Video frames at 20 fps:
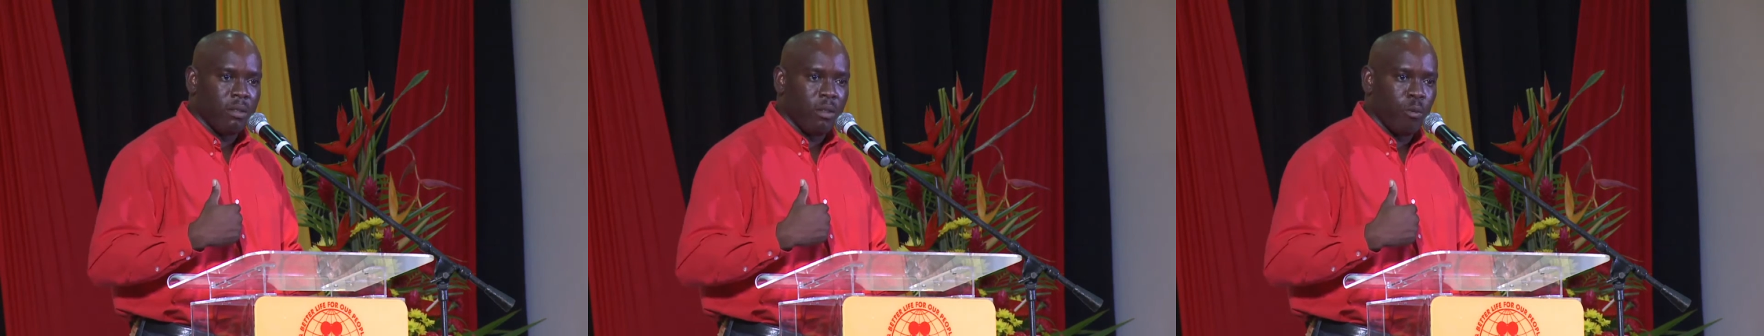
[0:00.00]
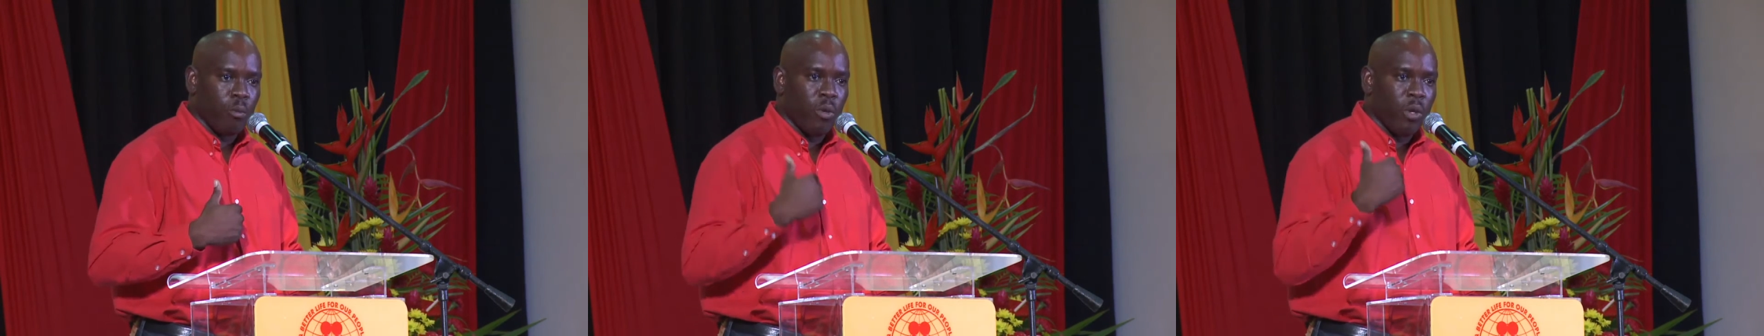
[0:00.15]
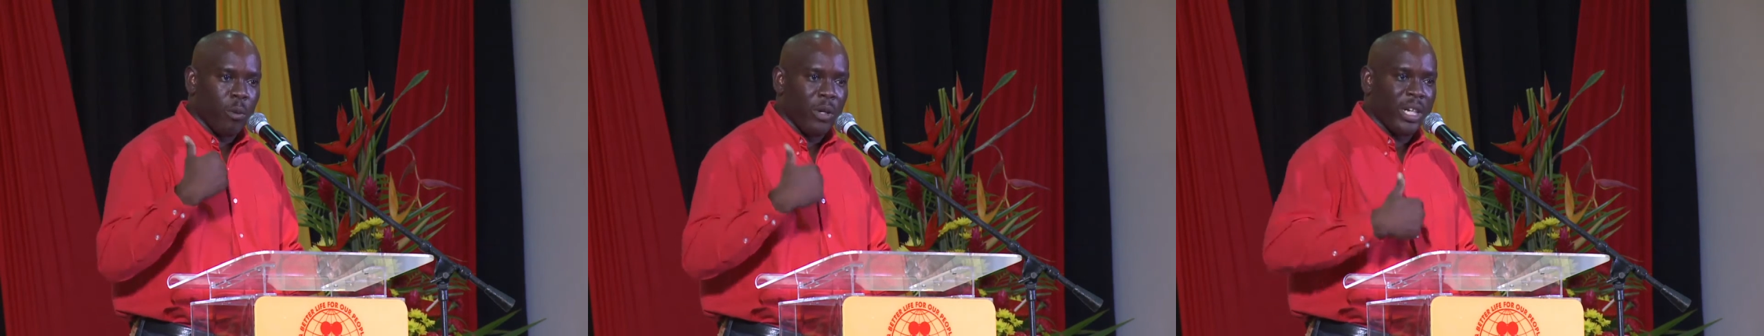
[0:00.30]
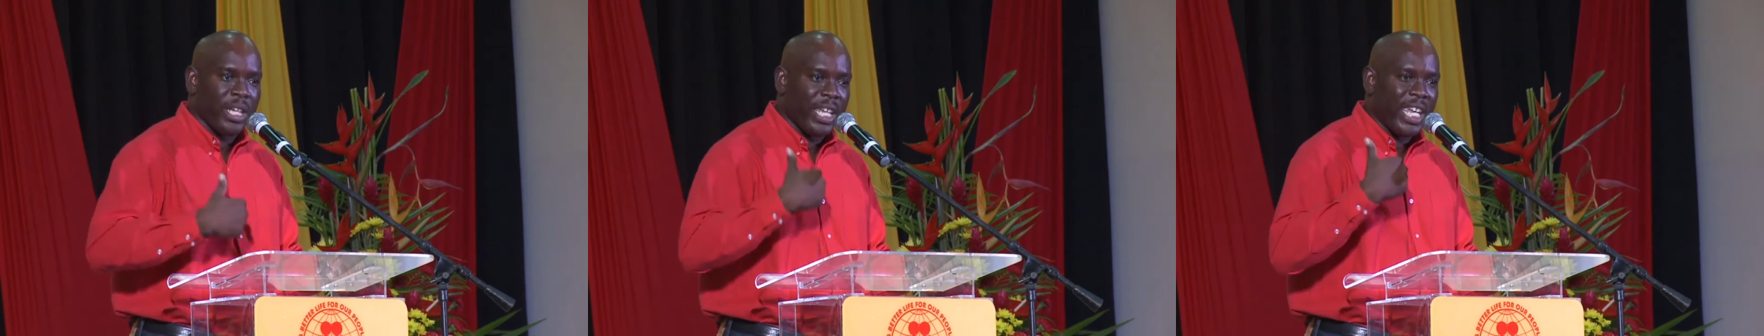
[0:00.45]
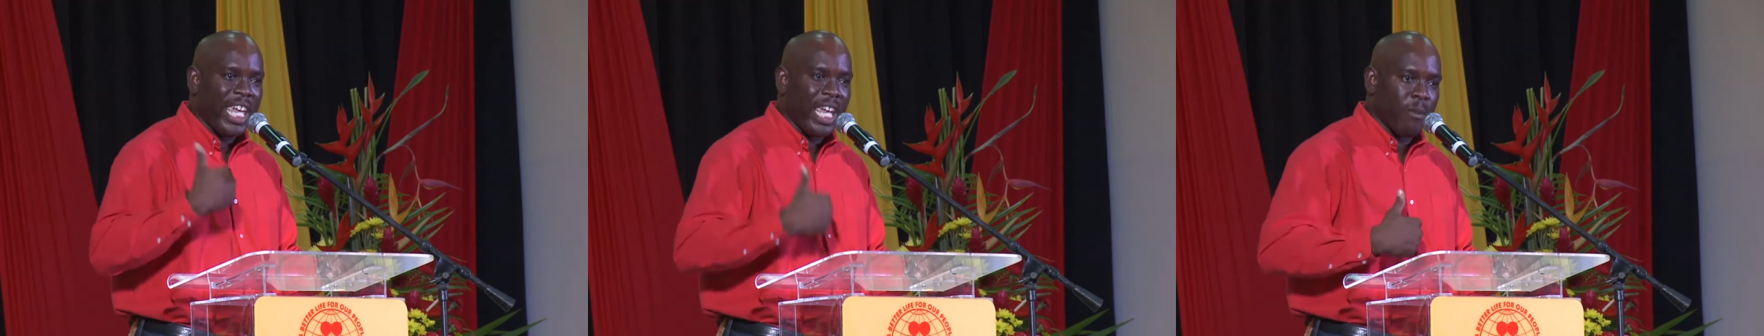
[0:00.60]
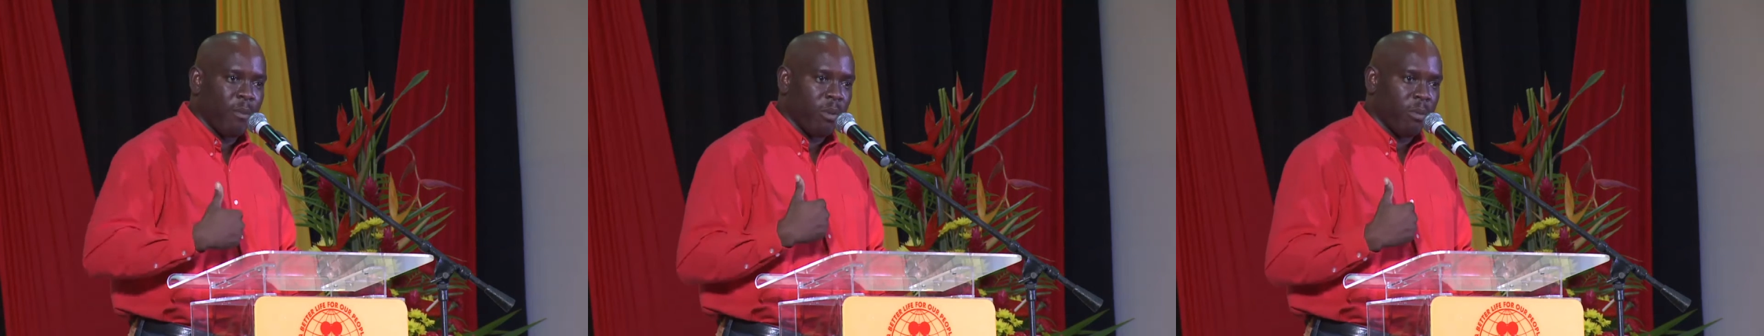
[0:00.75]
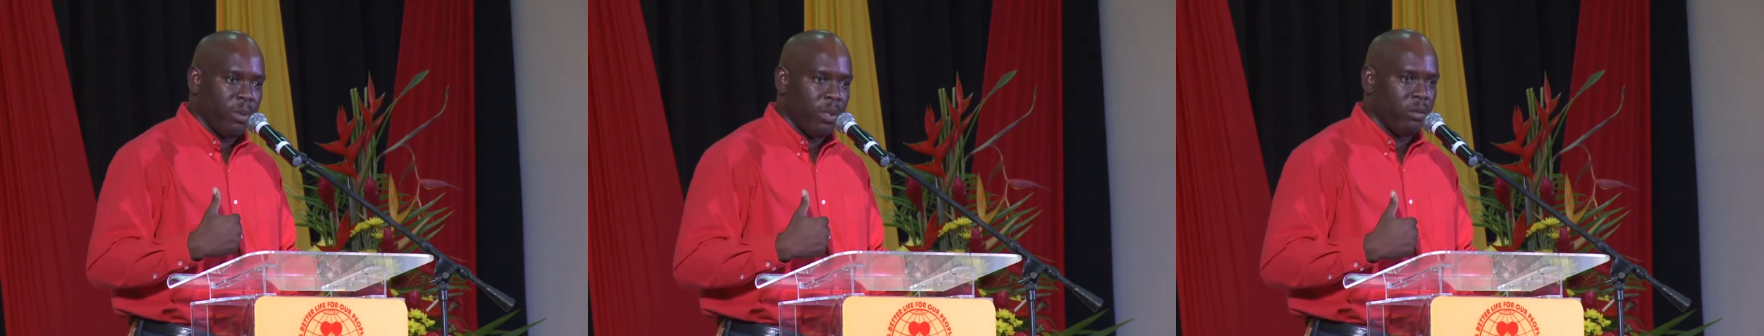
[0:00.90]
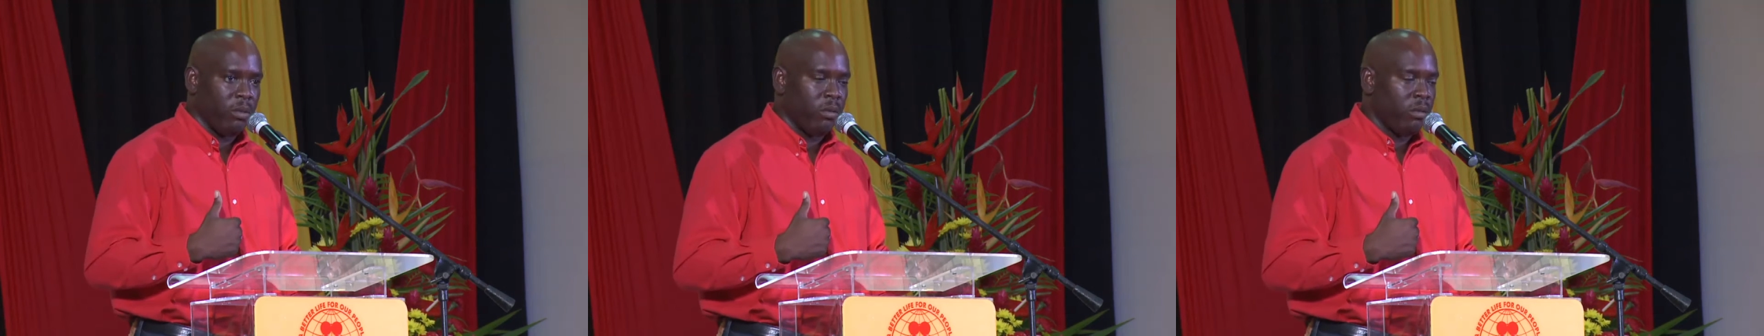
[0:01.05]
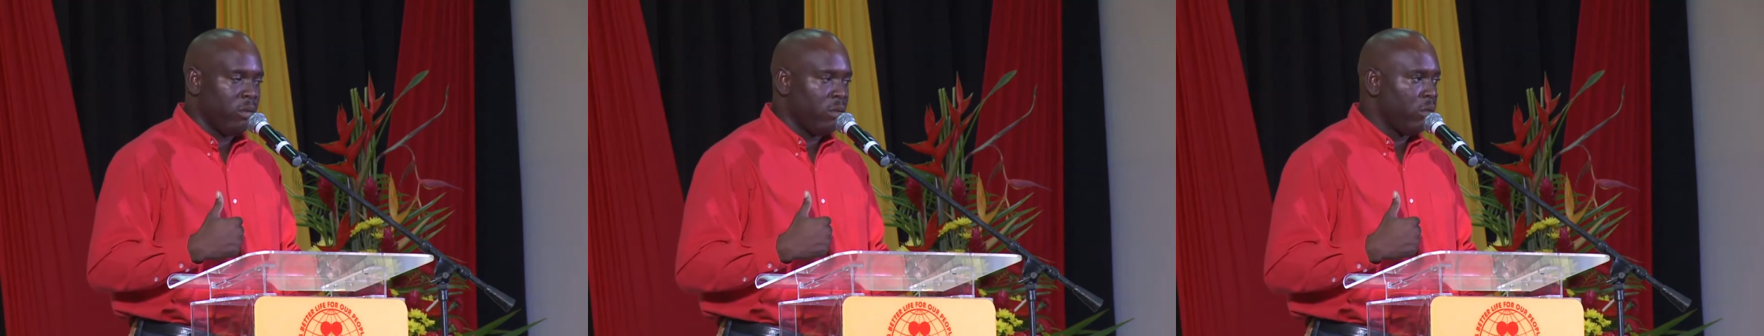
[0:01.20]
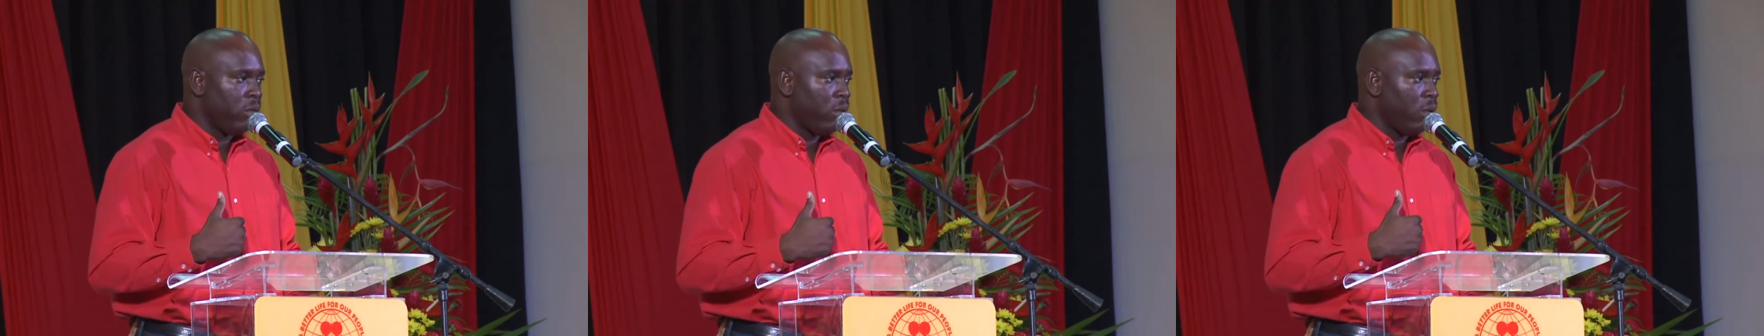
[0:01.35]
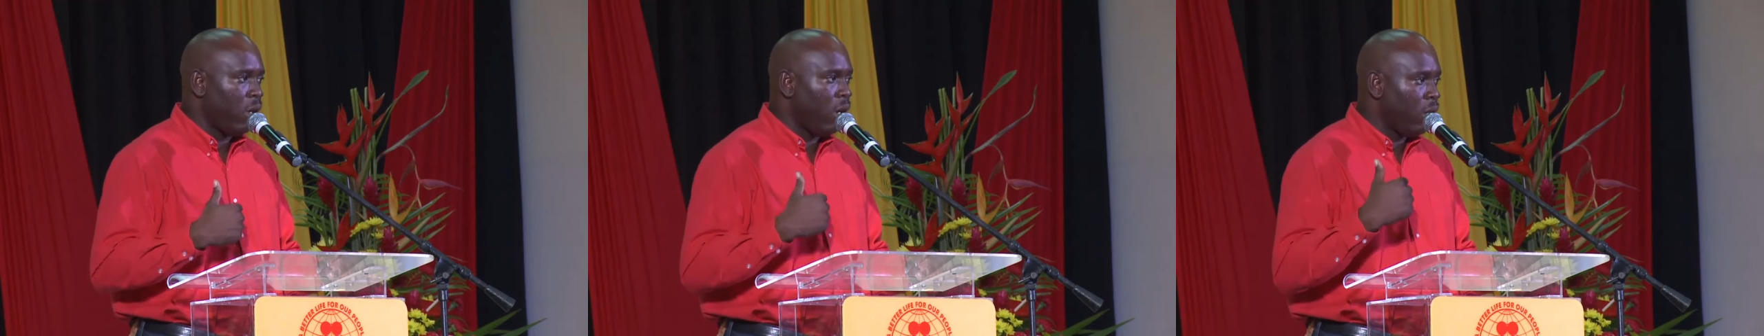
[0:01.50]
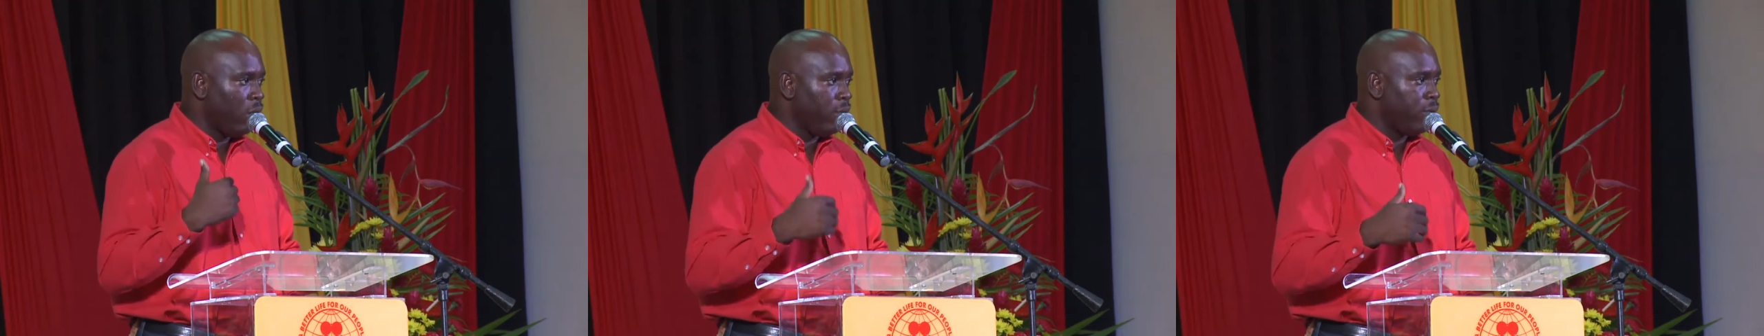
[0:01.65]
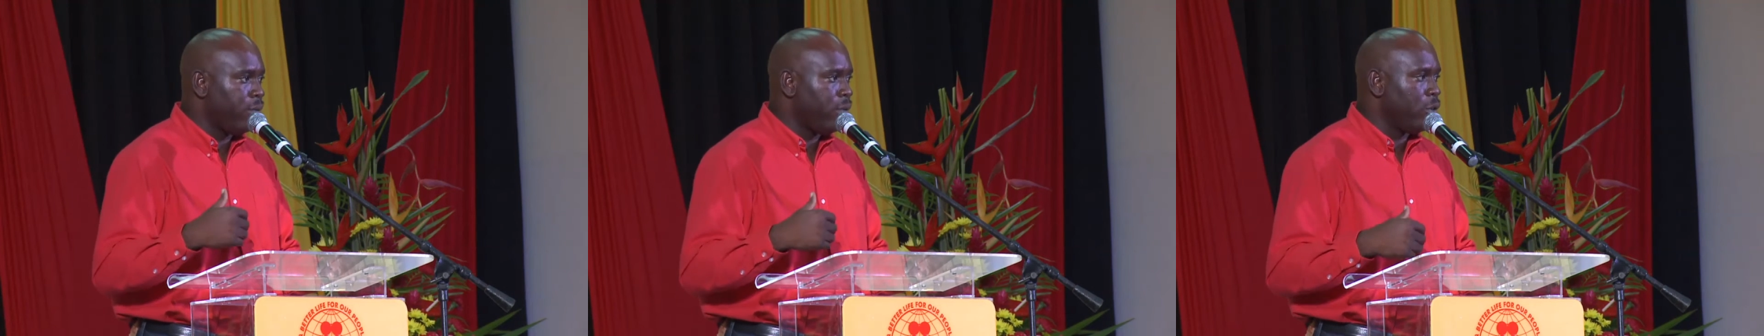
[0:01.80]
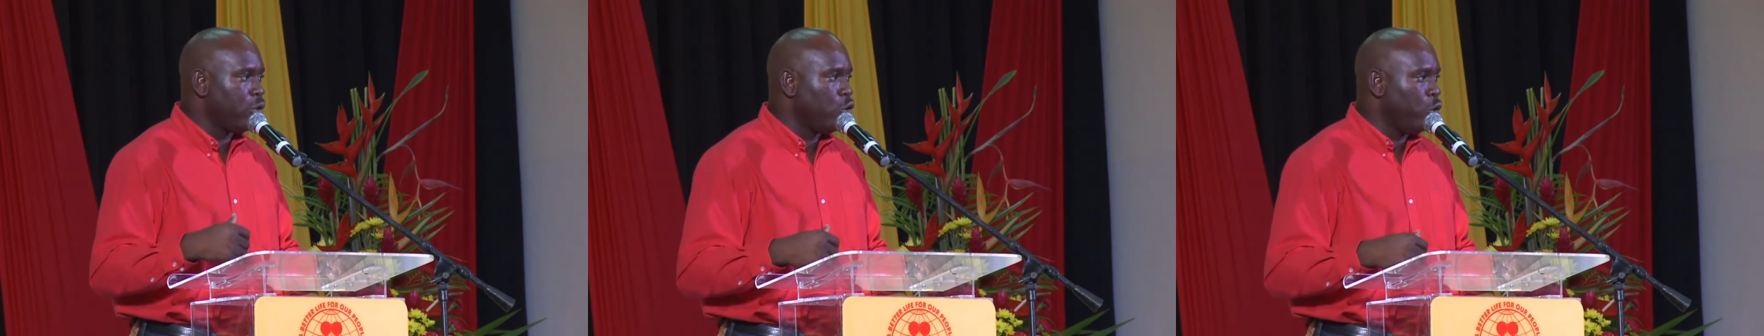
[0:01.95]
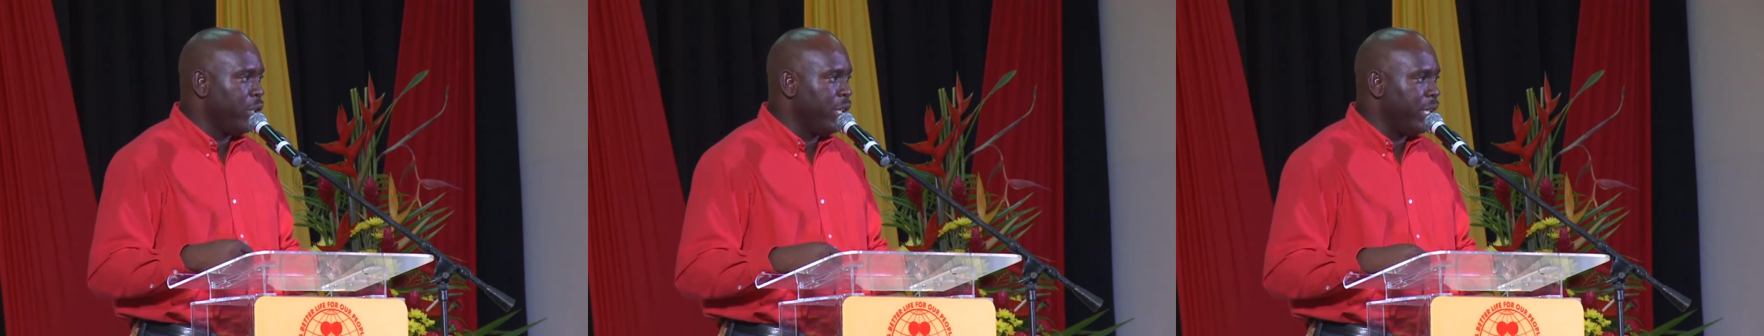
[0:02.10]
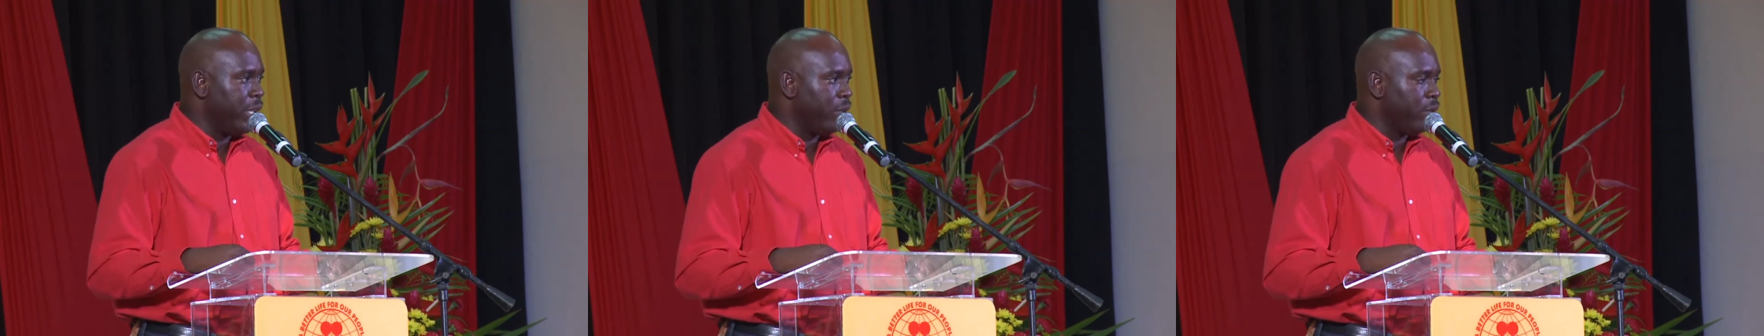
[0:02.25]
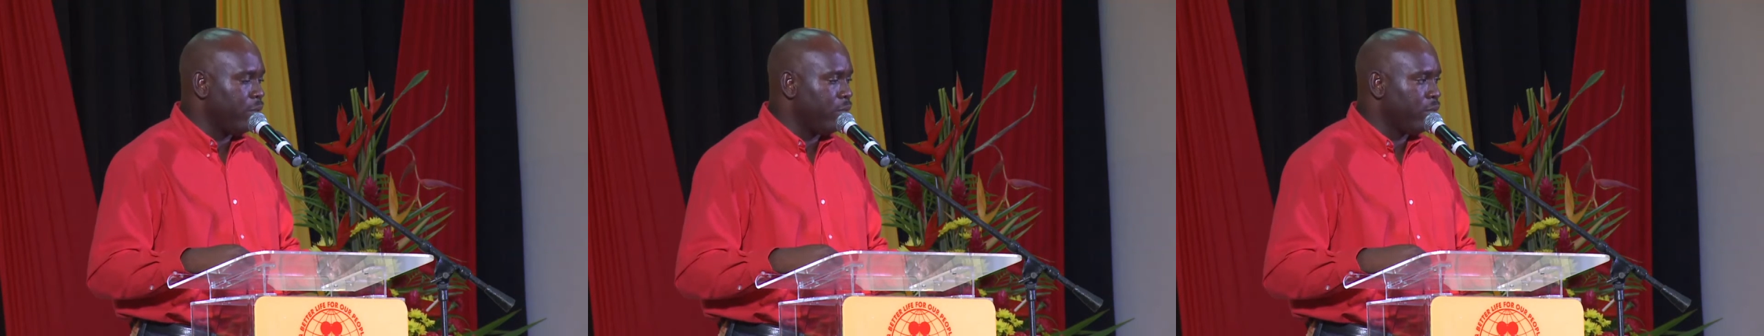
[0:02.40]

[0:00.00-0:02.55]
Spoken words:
we were capable of doing it.